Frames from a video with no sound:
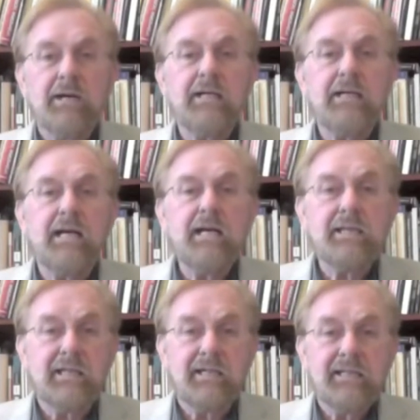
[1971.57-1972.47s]
And
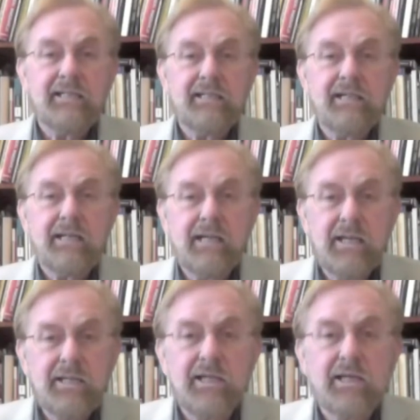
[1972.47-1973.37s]
nothing,
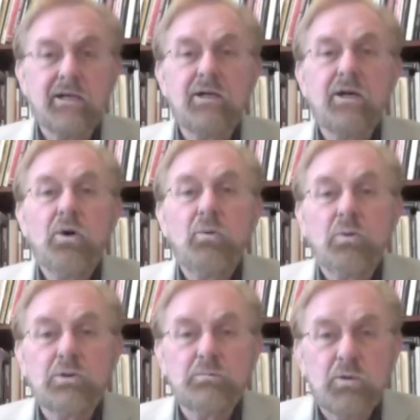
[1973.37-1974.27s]
nothing
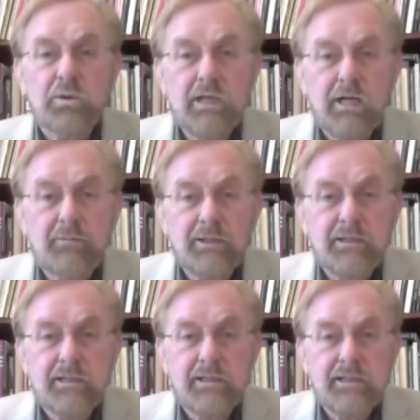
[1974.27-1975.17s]
was more
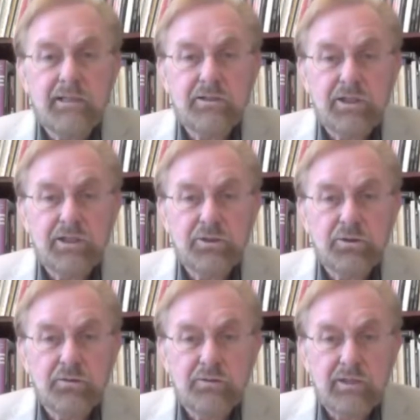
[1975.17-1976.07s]
dominant than this issue
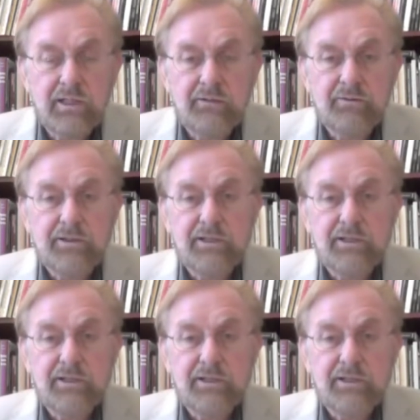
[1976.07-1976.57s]
of slavery.